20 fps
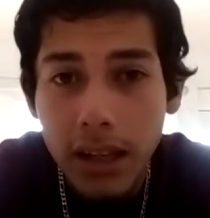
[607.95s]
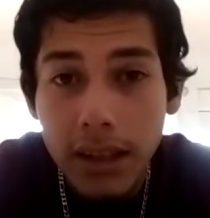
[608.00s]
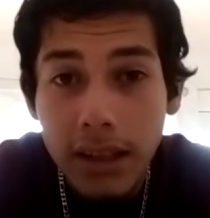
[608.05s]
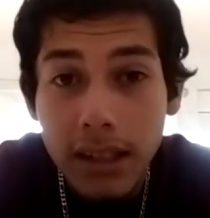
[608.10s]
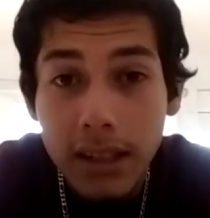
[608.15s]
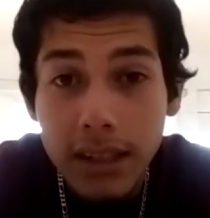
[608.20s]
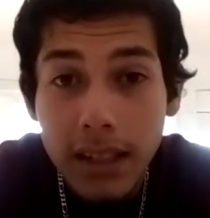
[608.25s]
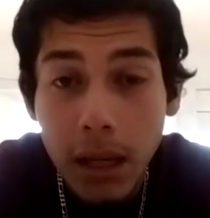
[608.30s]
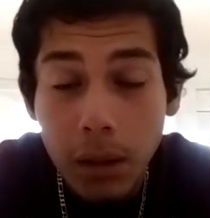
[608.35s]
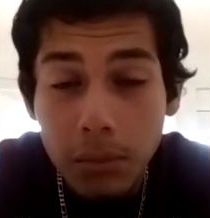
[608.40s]
get
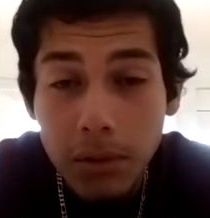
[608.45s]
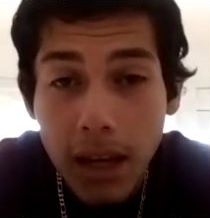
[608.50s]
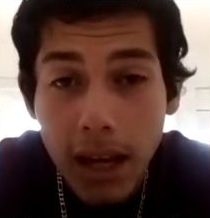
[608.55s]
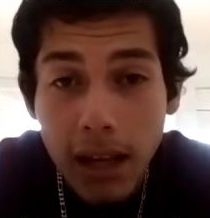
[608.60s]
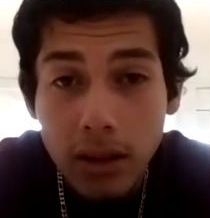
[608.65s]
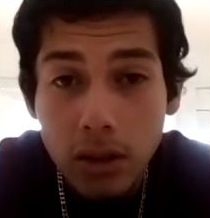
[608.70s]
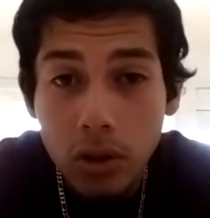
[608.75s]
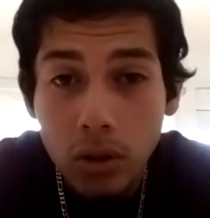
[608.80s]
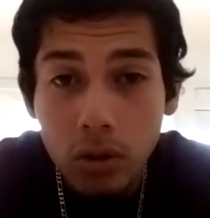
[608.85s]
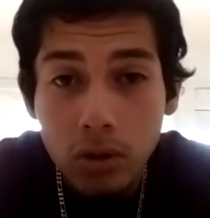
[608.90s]
the same
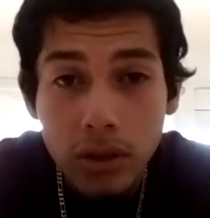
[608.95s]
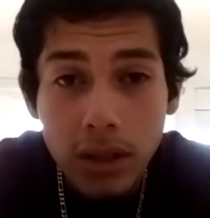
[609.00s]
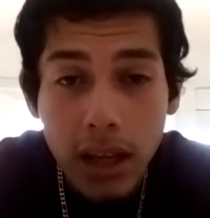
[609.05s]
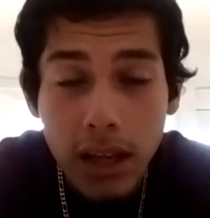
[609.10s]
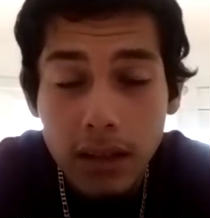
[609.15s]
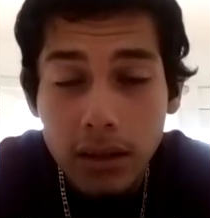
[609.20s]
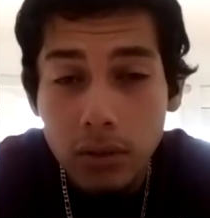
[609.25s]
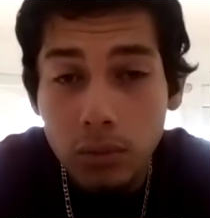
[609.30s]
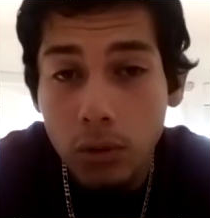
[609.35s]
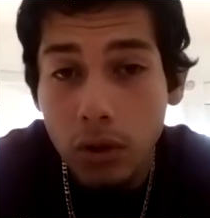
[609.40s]
tattoos
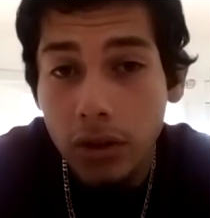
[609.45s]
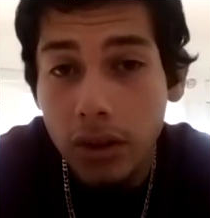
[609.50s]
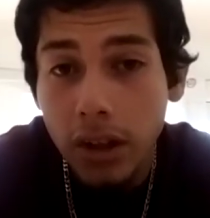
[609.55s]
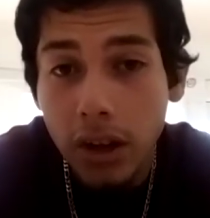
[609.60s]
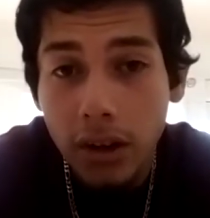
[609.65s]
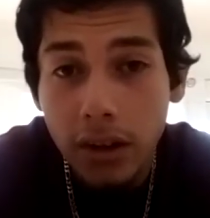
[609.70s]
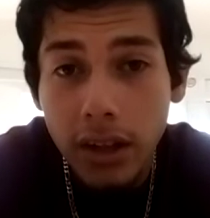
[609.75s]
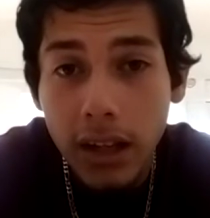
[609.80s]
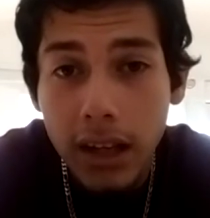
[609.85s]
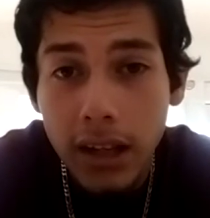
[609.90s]
as what
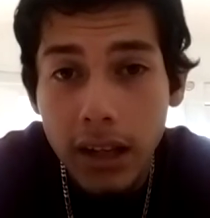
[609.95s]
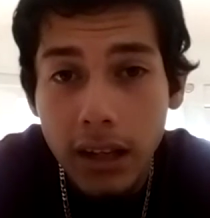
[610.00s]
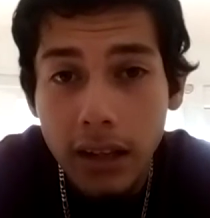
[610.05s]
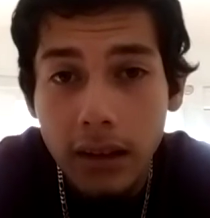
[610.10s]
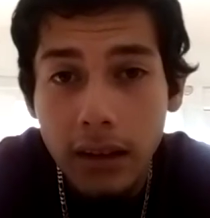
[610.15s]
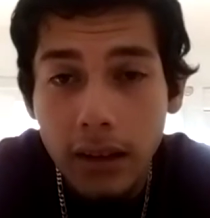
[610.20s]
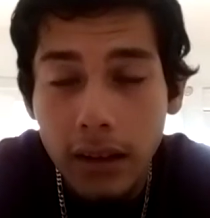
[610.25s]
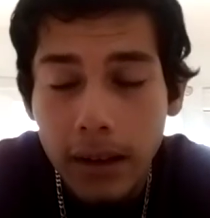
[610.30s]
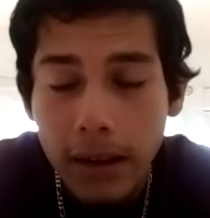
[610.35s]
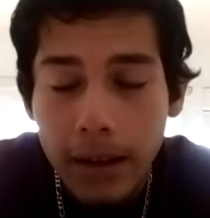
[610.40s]
they're
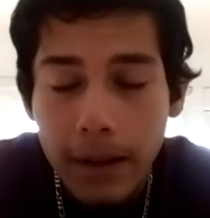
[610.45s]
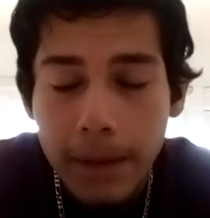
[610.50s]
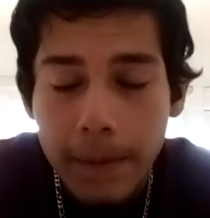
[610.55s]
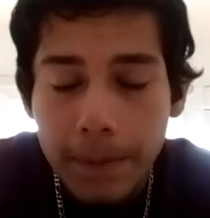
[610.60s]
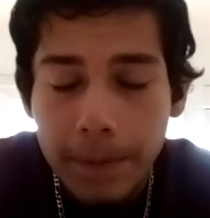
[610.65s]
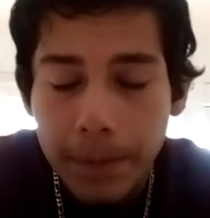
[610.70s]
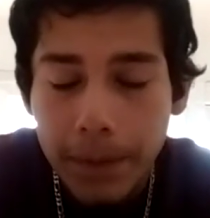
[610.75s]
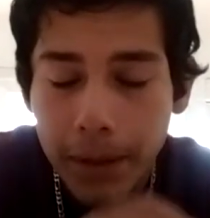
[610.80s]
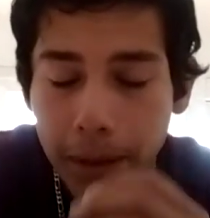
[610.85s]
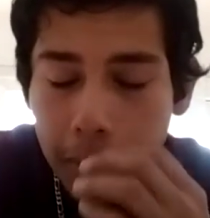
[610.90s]
getting.
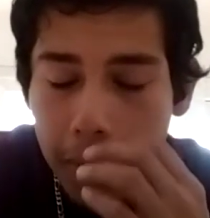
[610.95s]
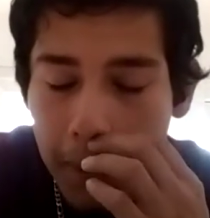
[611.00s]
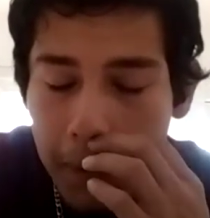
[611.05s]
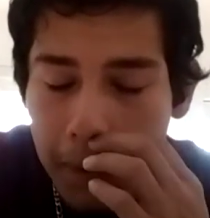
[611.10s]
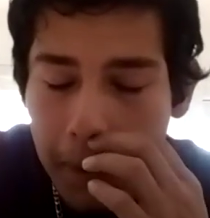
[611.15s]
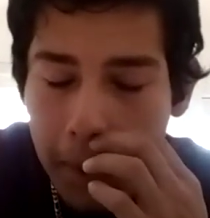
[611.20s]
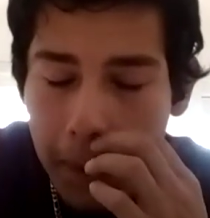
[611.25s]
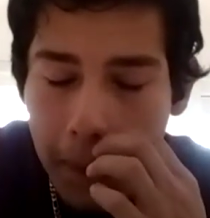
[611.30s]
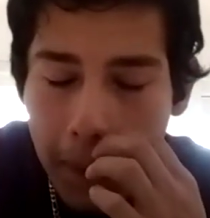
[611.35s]
You know what I mean?